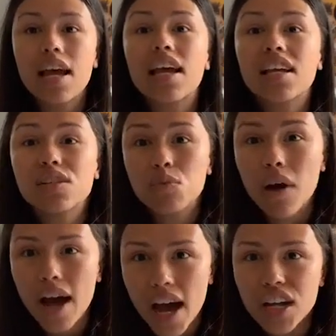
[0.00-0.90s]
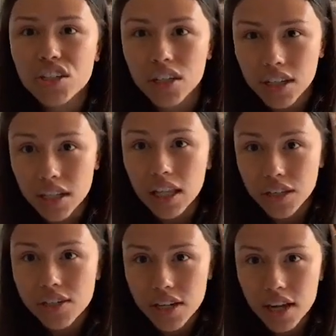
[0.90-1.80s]
is what actually
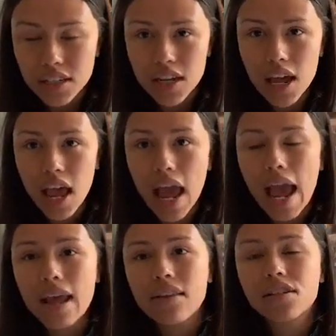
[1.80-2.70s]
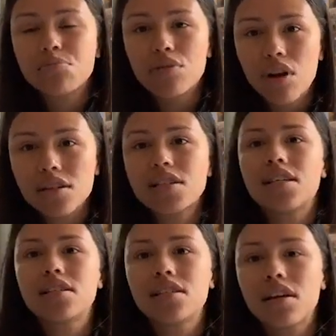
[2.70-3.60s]
clears it. And this
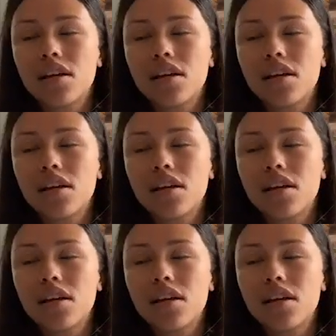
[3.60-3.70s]
process,